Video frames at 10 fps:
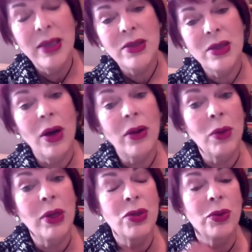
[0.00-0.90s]
So
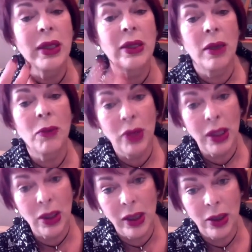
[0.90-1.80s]
otherwise she will end up
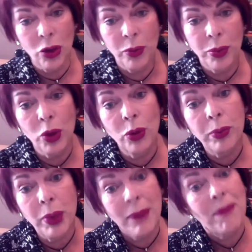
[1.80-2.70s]
looking like a Loompa
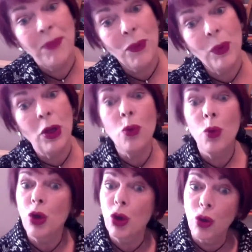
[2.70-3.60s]
Loompa. I don't
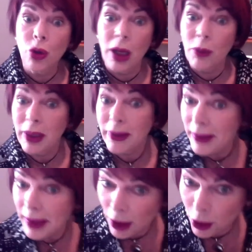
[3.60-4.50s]
want her to look like one of
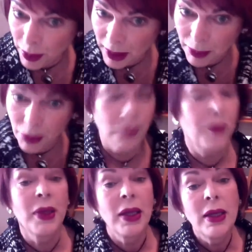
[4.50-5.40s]
the yellow people.
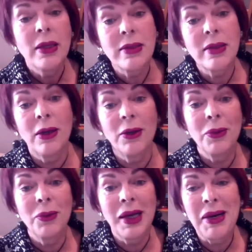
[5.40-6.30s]
So